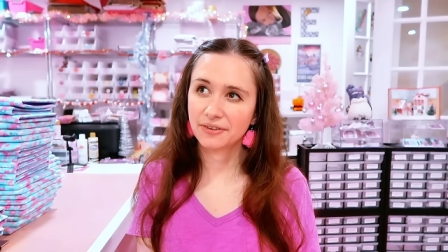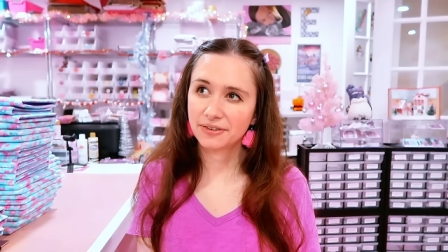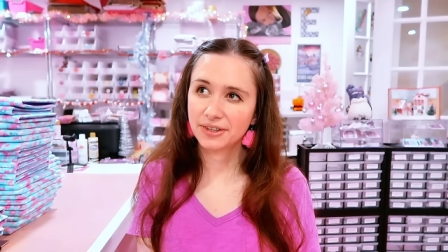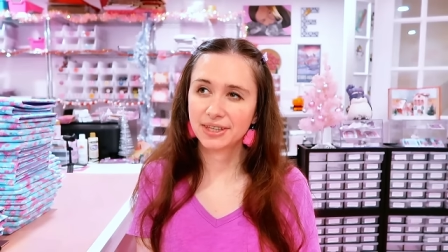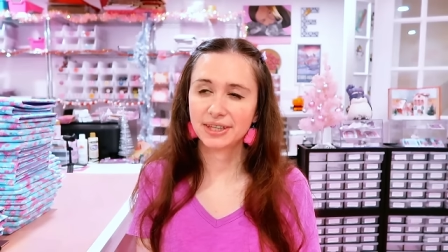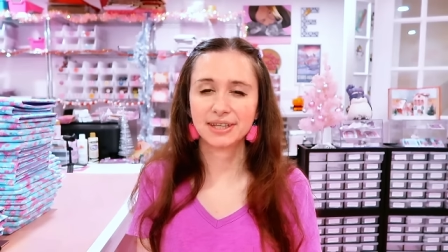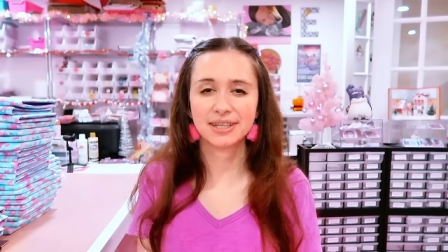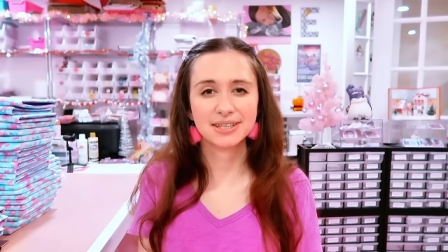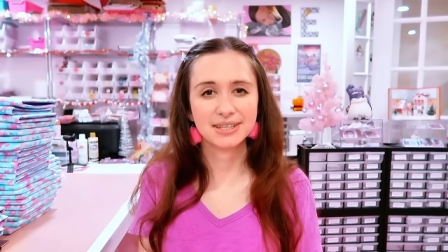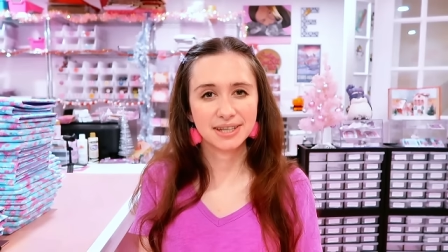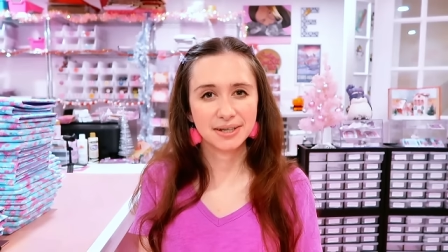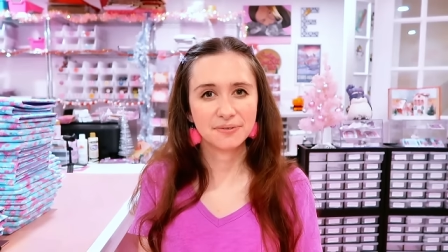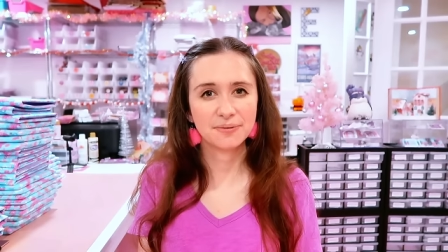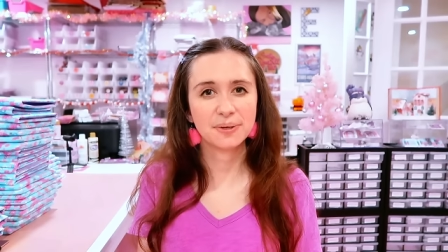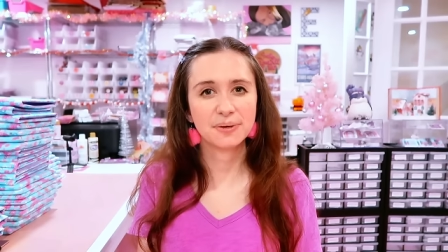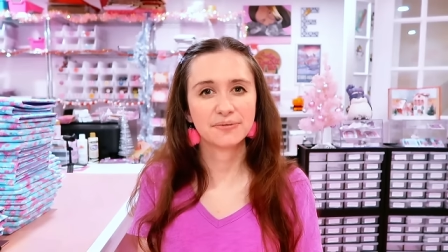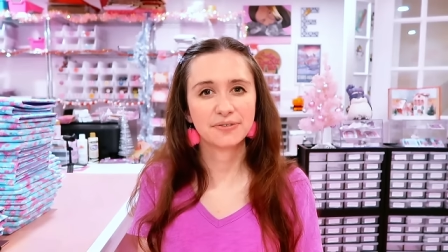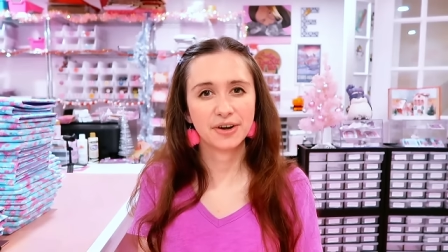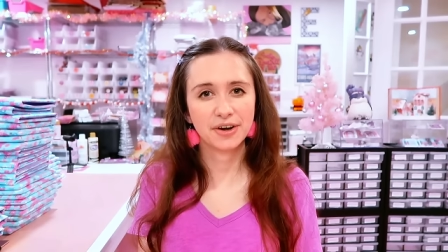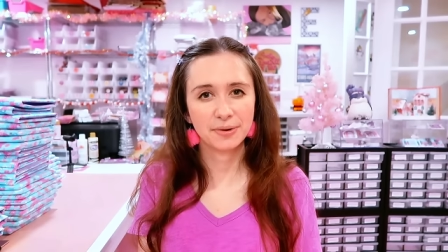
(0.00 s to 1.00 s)
I feel like it's going to
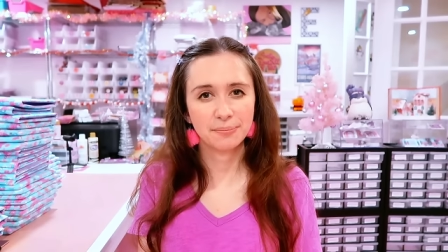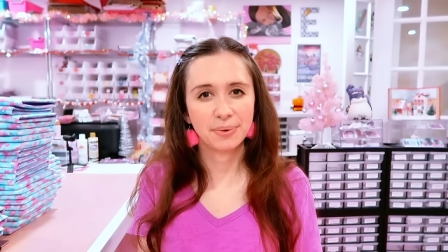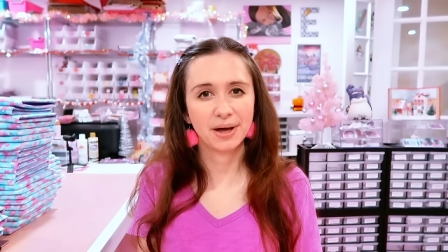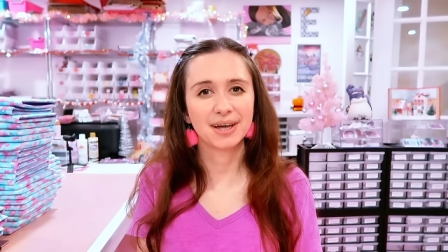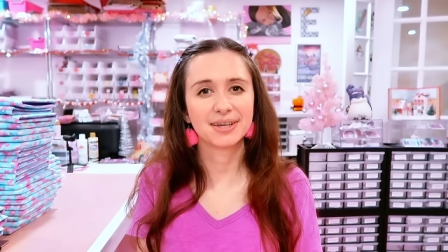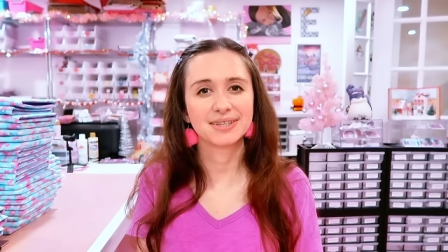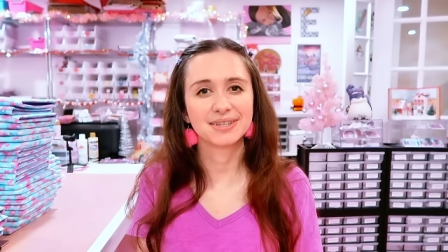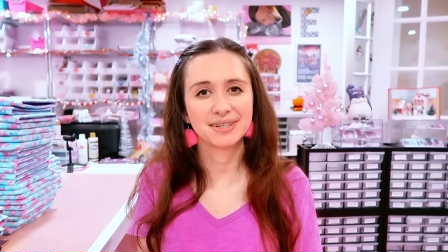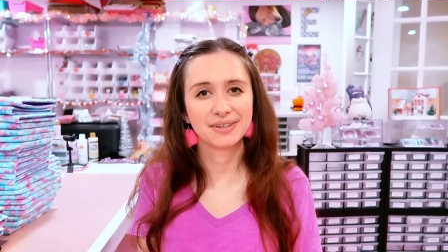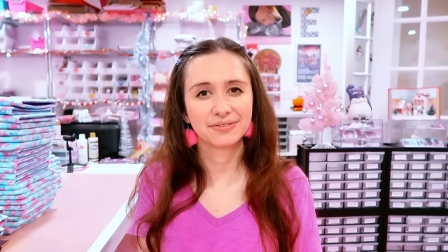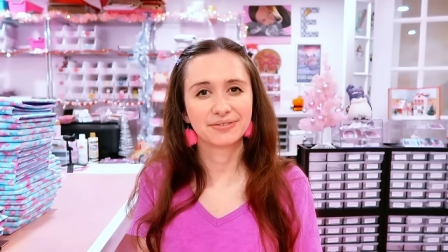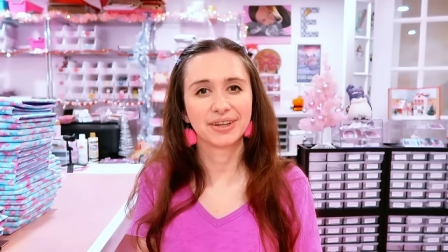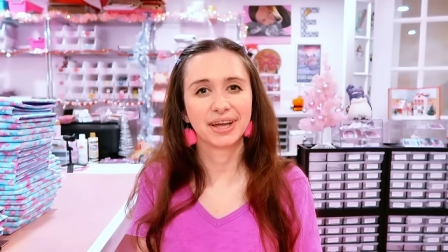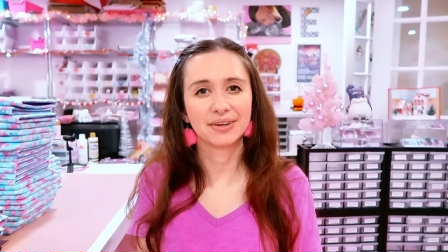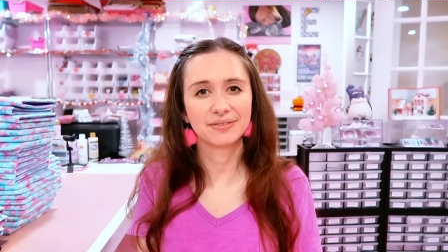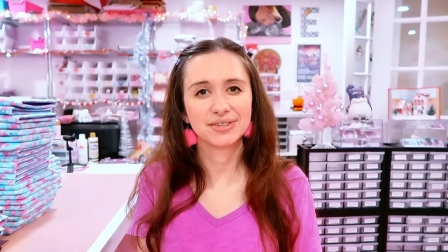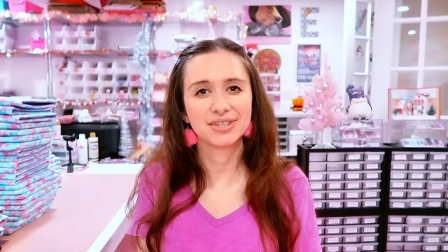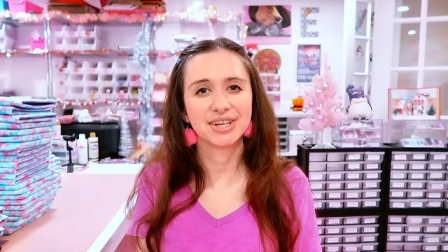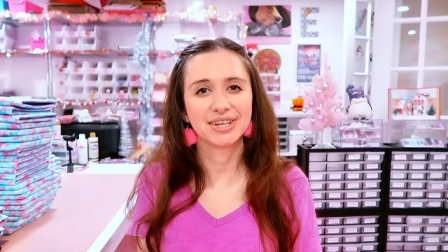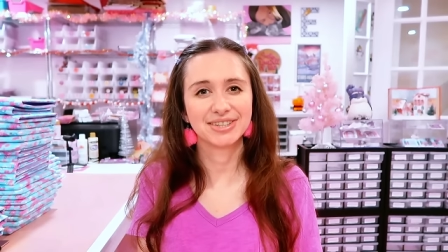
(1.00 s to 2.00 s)
be a very positive,
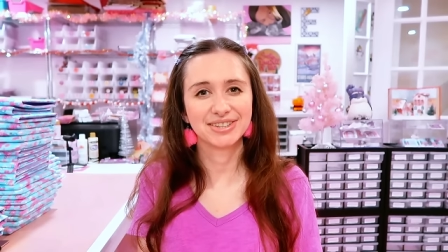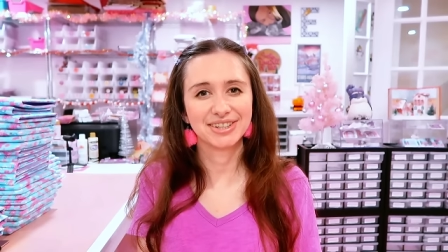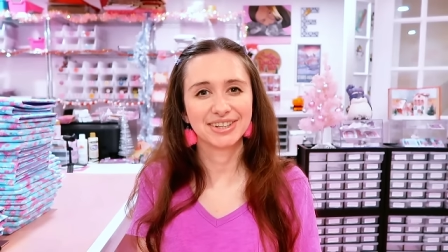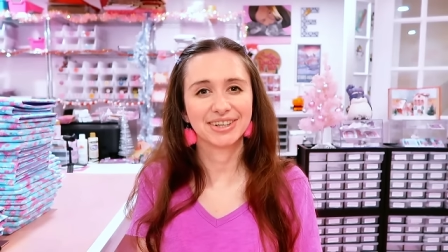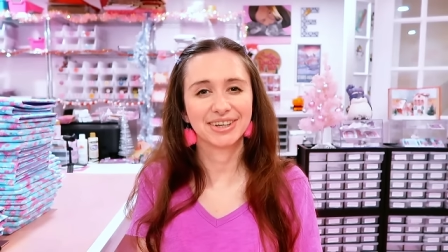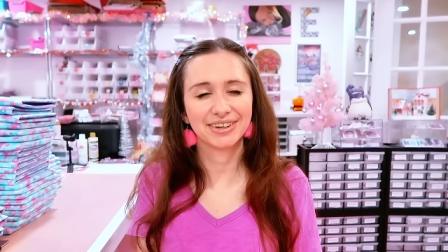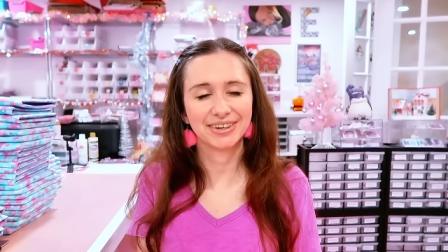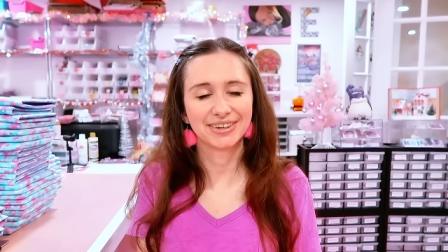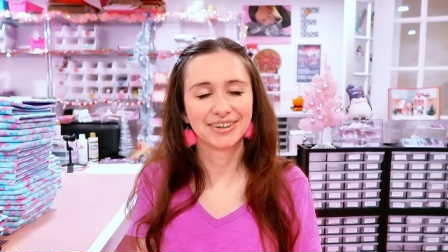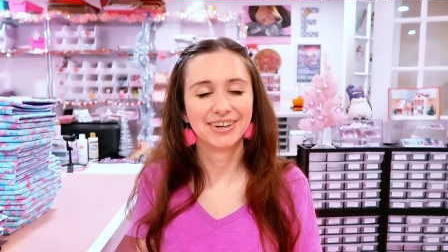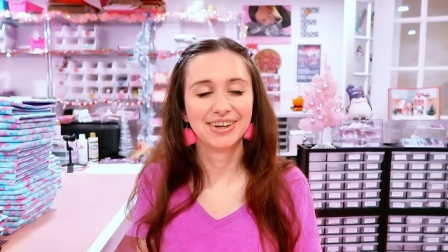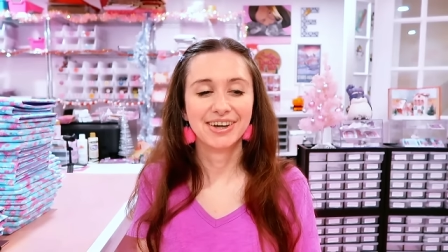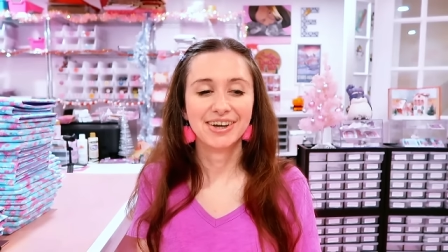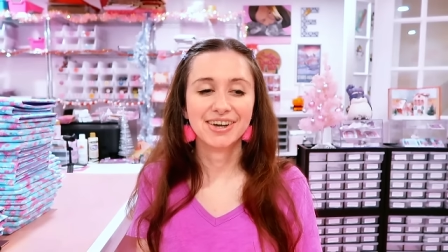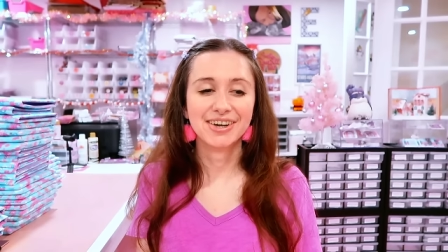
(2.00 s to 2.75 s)
life-changing year.